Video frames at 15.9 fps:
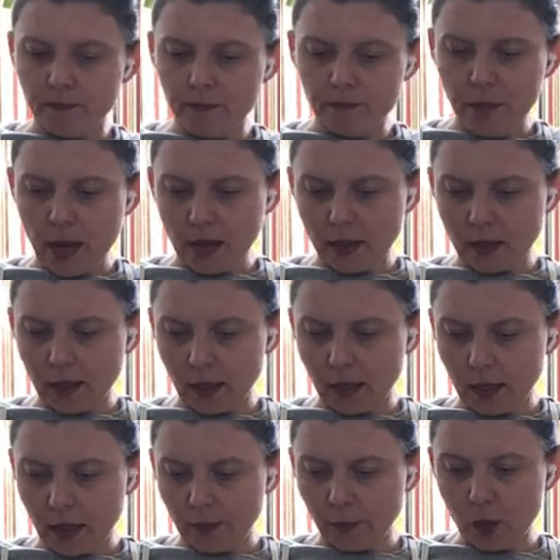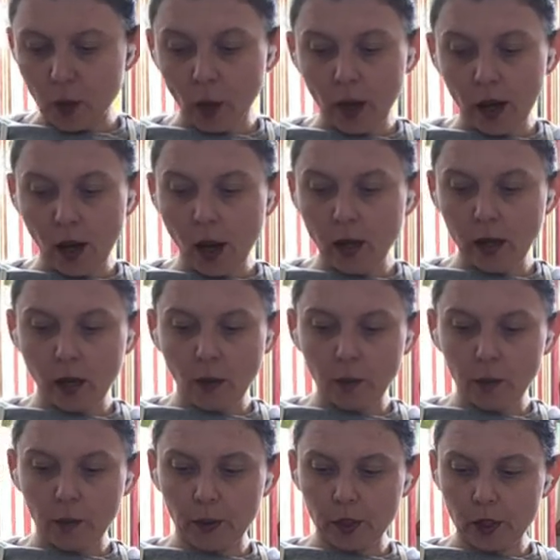basic thing. So I got a
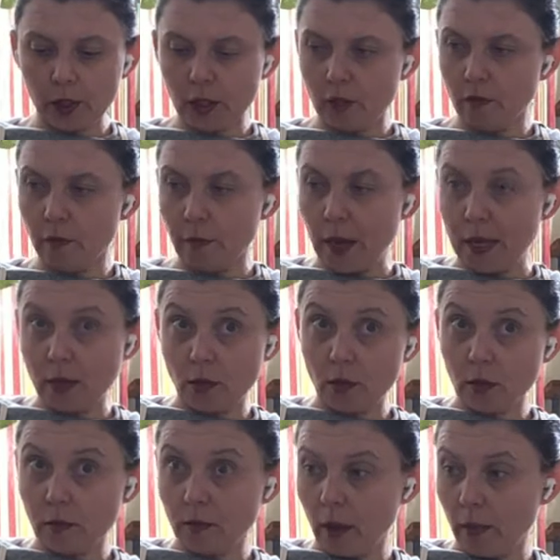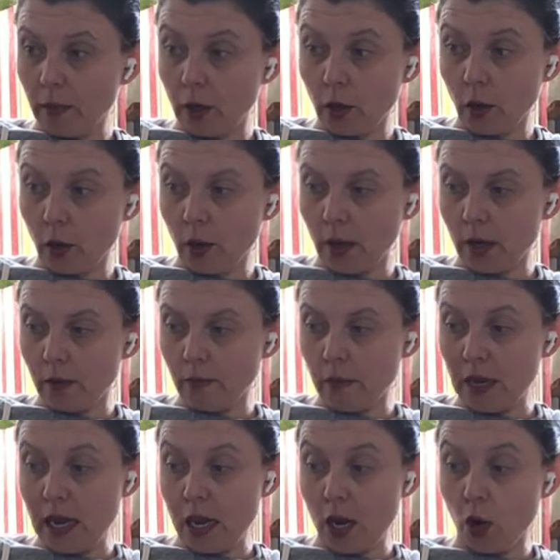couple bunches of basil. I'm gonna go ahead and
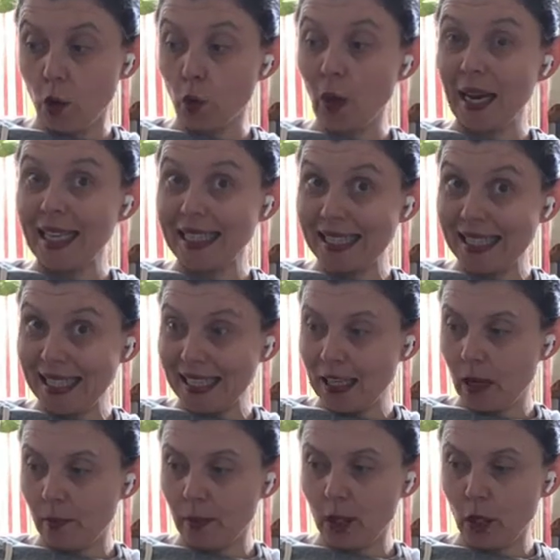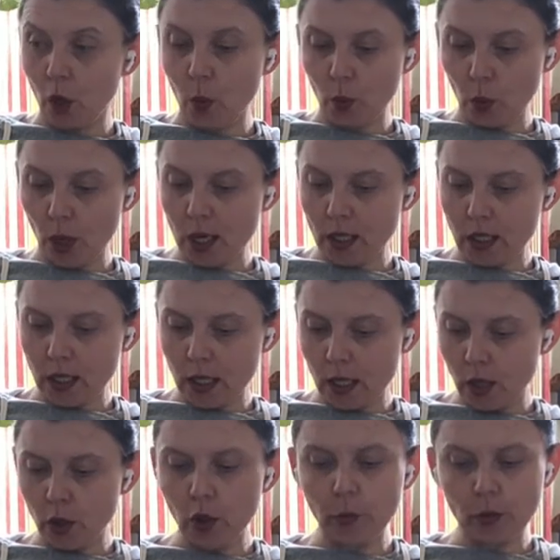be crazy. I'm gonna go crazy.
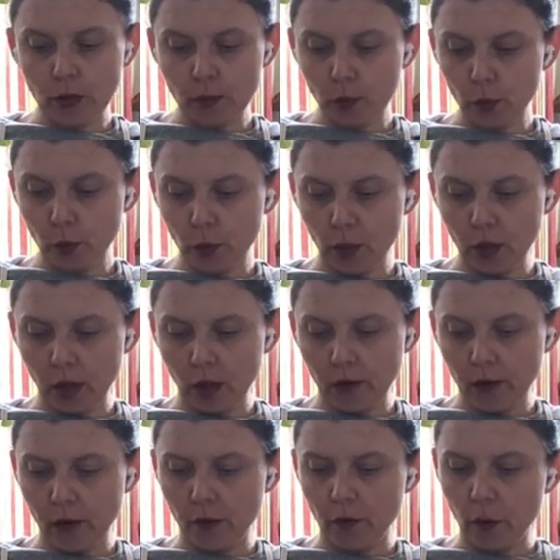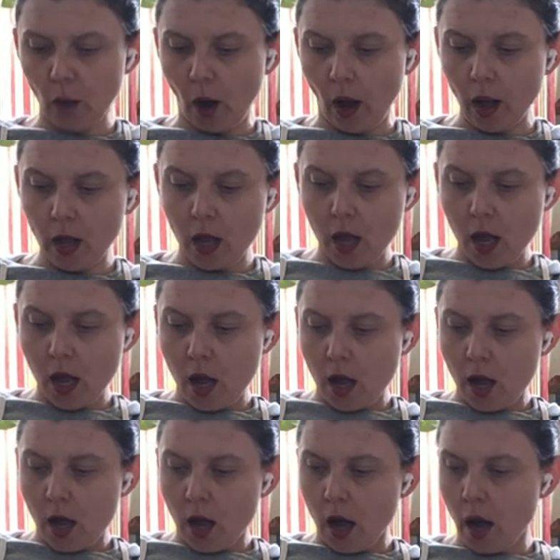You could put some arugula in there if you want.
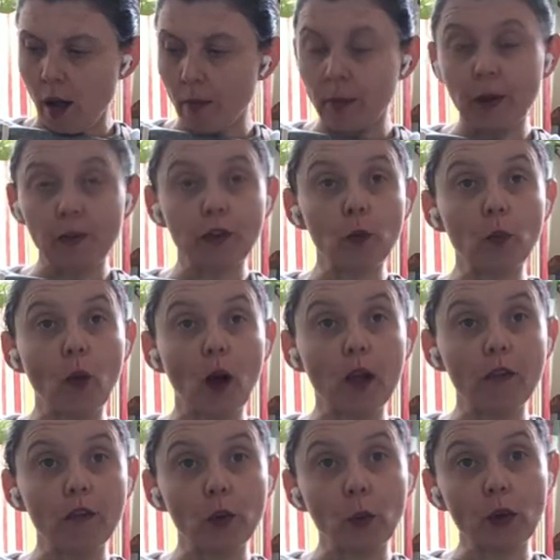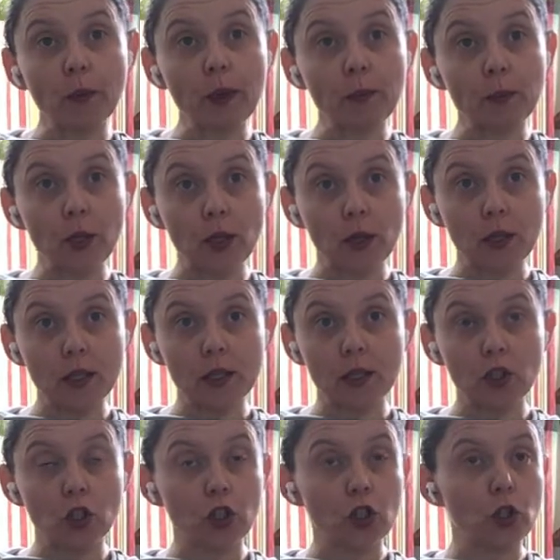But if you want to be a purist
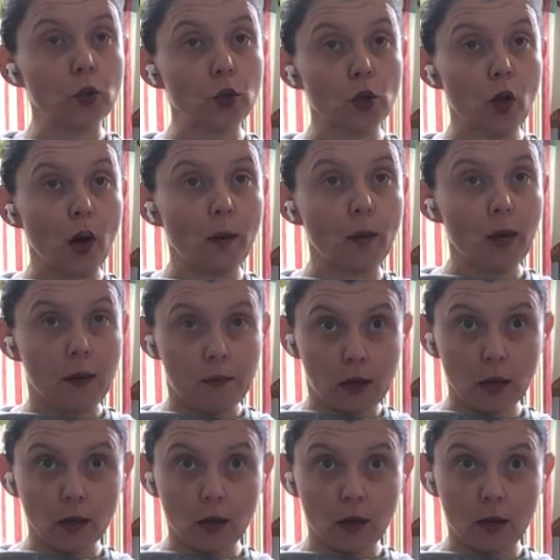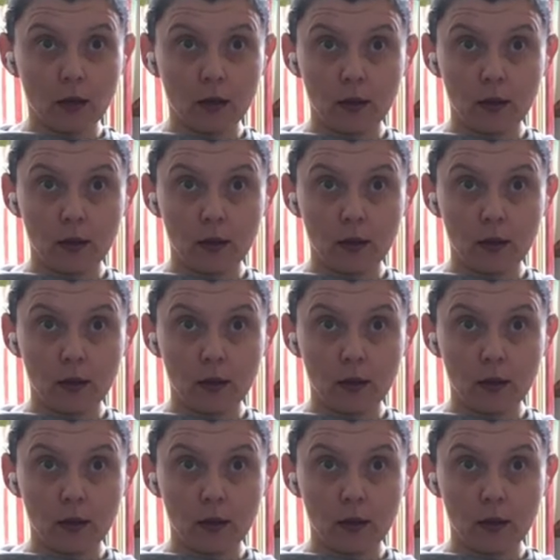and just do strawberry milk,